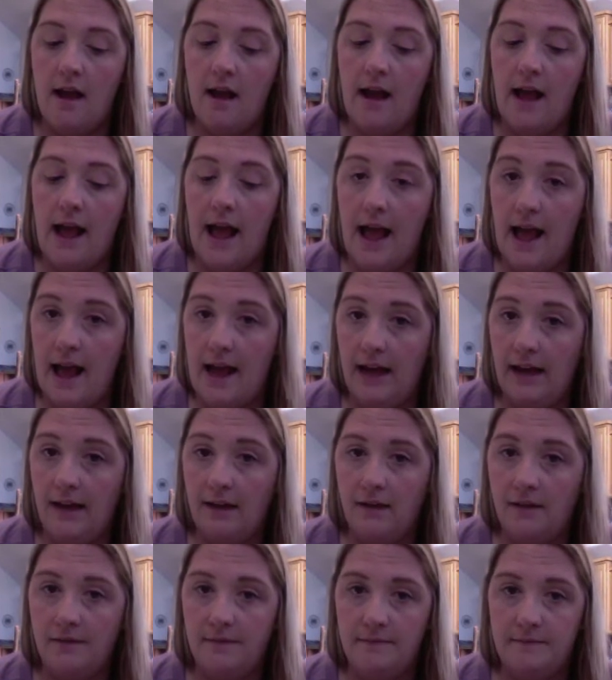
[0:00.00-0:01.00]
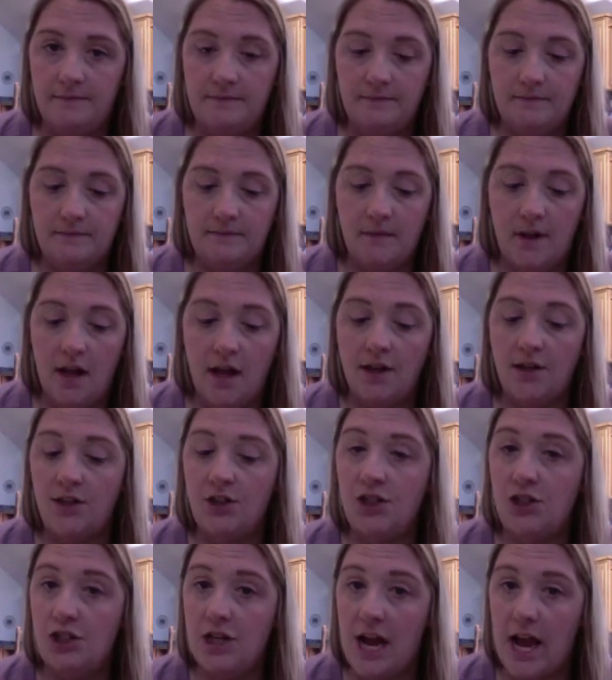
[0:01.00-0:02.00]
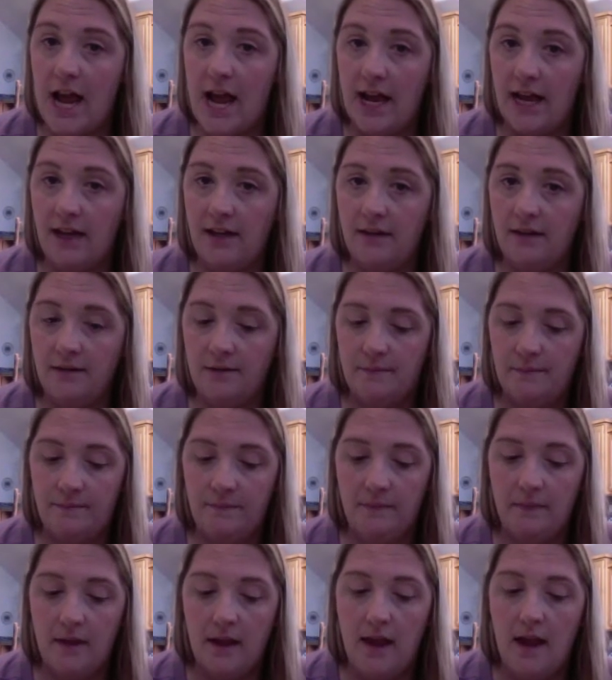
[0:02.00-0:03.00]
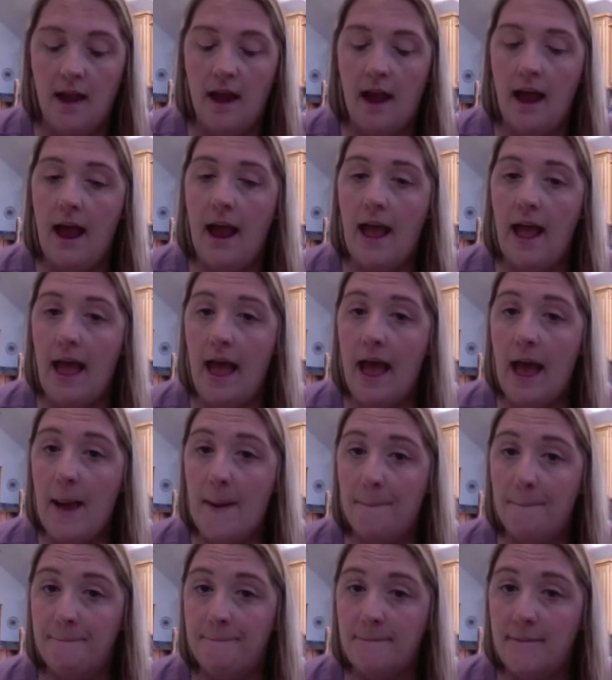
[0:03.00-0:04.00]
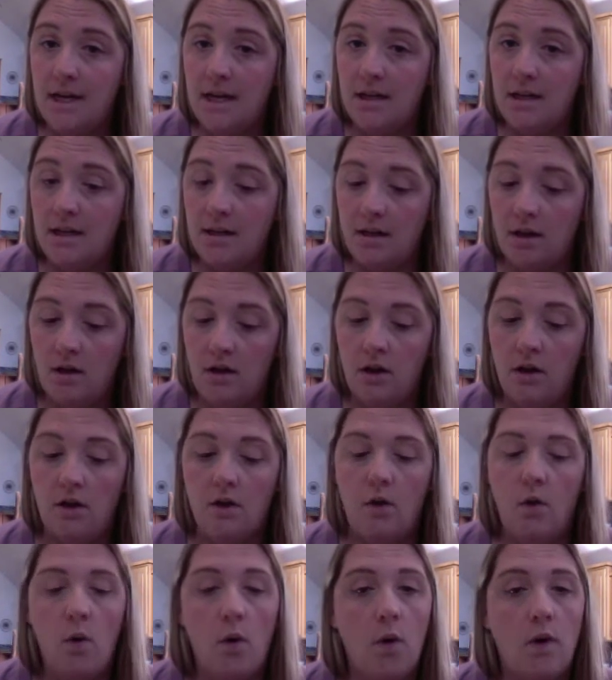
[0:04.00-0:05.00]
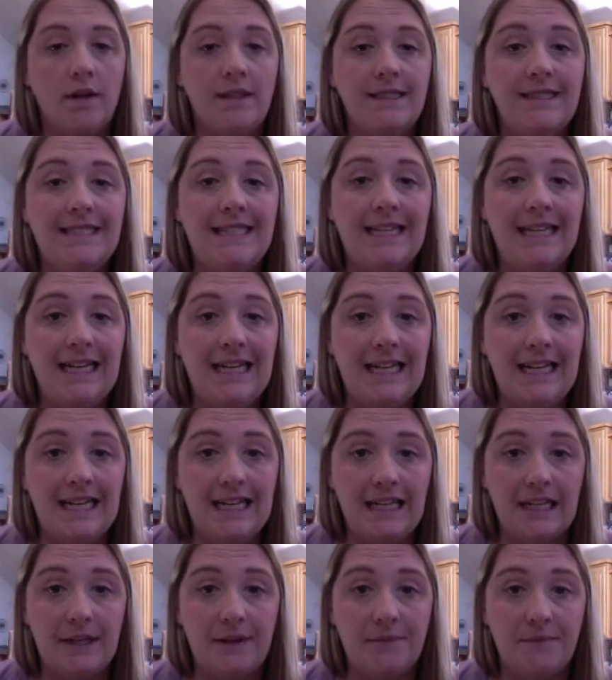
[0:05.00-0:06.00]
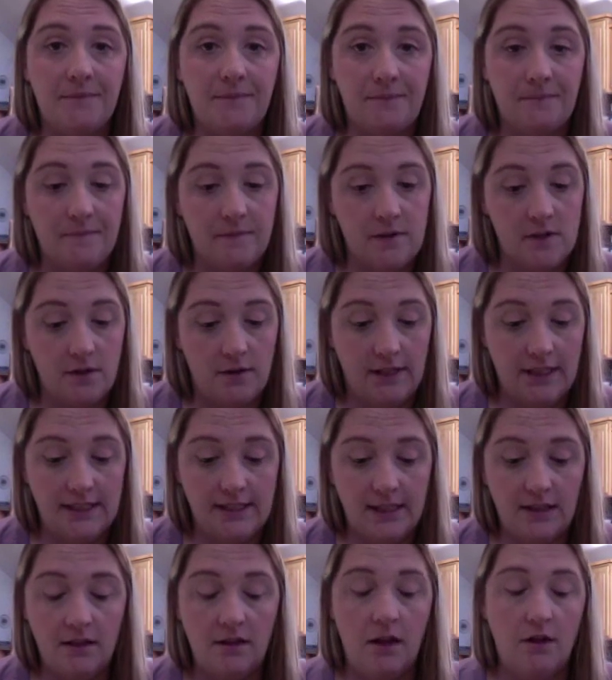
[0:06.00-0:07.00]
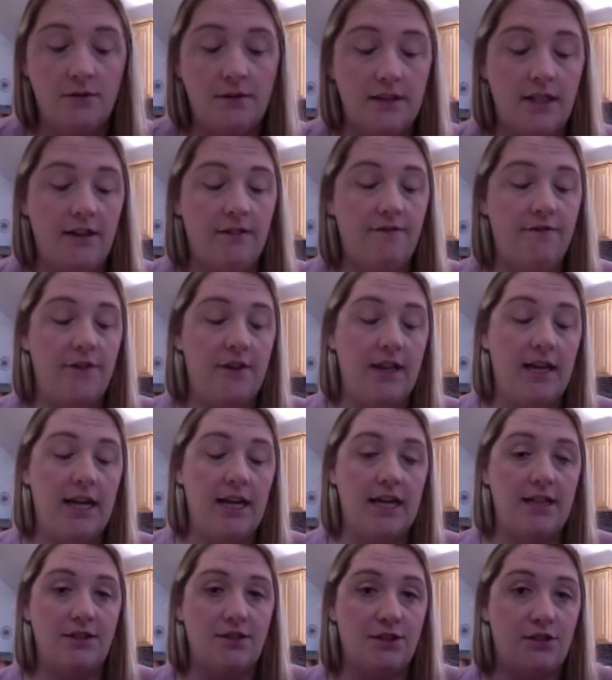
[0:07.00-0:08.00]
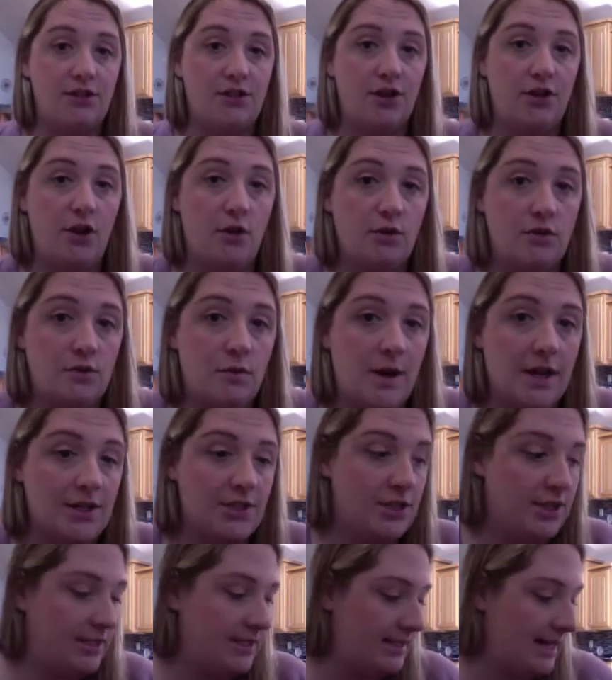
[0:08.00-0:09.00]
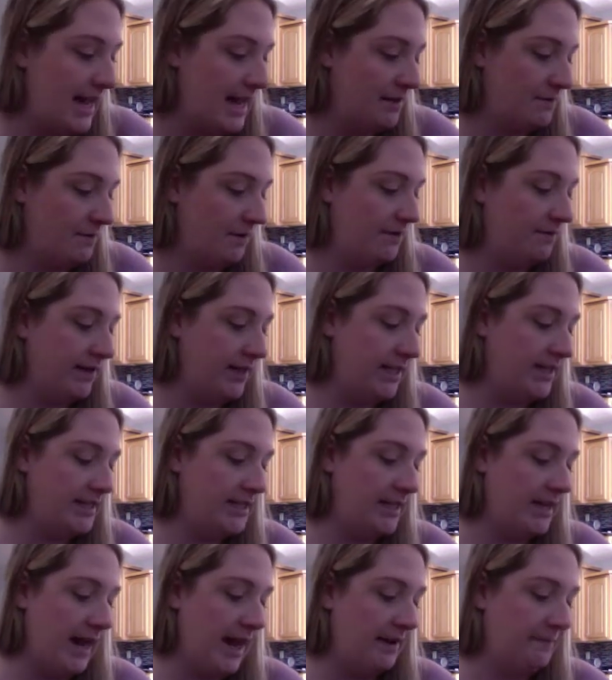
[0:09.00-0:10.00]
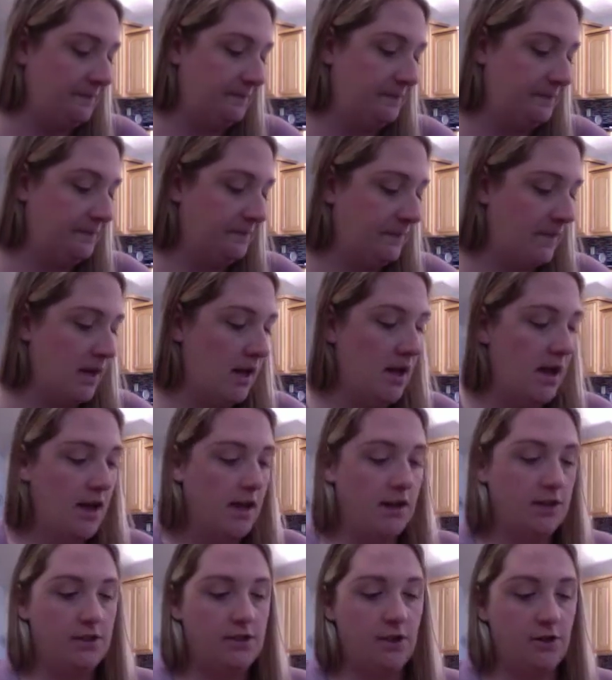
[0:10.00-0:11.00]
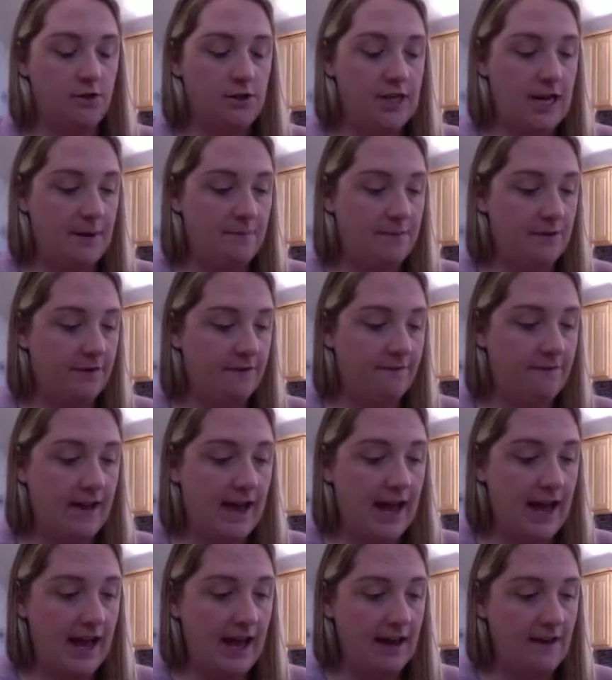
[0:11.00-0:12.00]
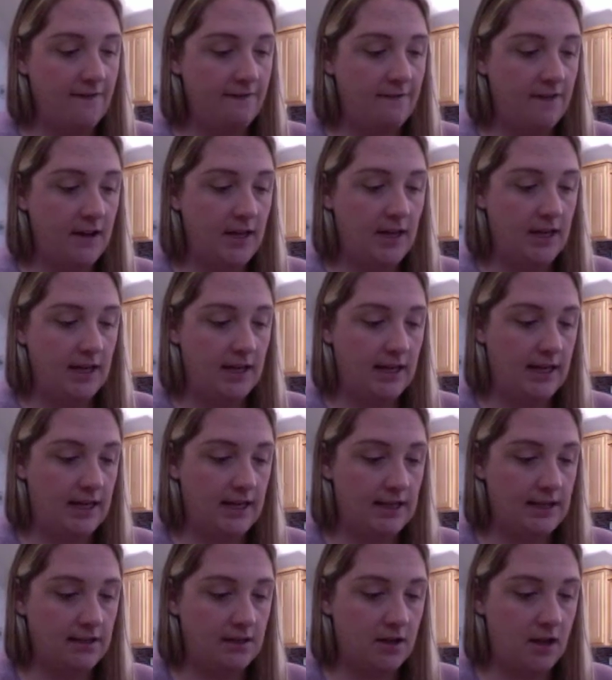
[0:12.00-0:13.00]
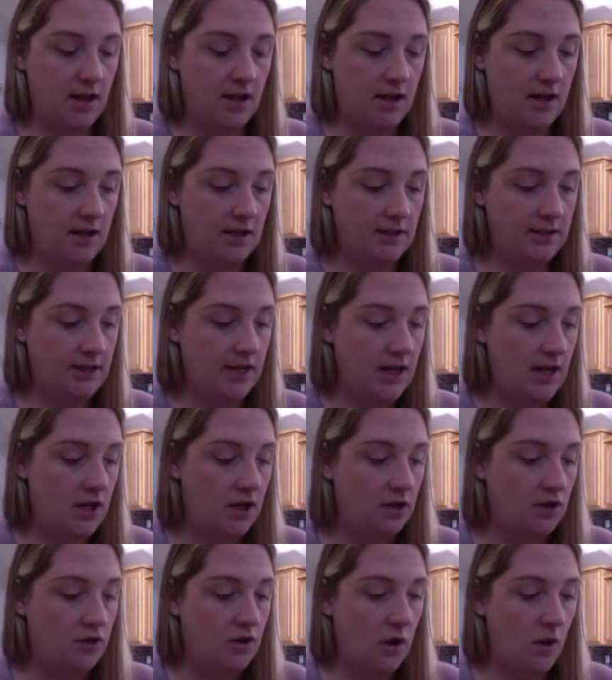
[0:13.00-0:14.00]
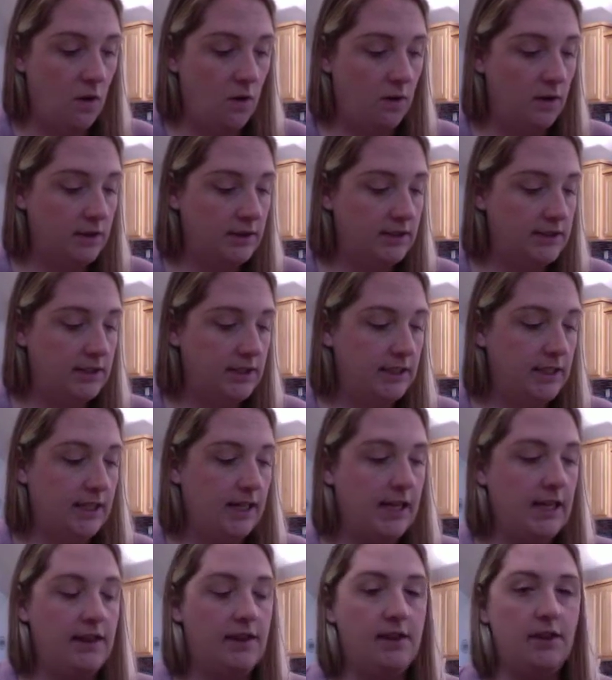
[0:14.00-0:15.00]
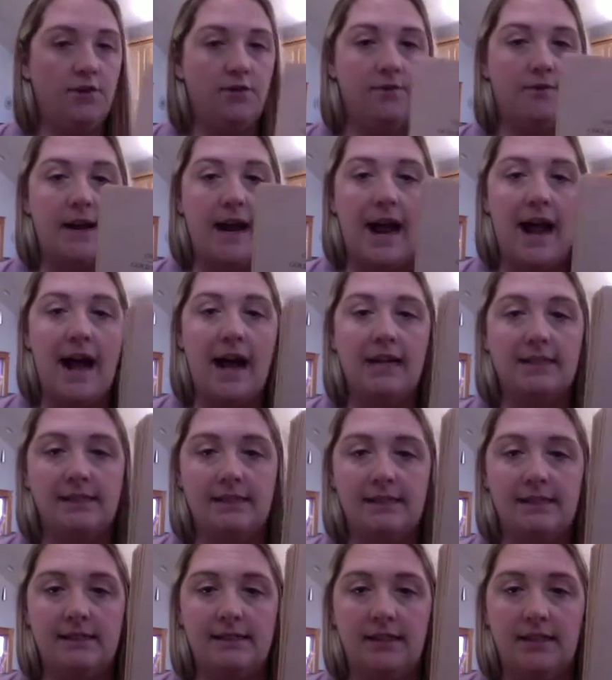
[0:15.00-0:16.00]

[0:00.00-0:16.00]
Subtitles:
A, J, M, or T? So listen closely for the answers to those questions as we read today. So chapter 5 is called Gold in the Grass.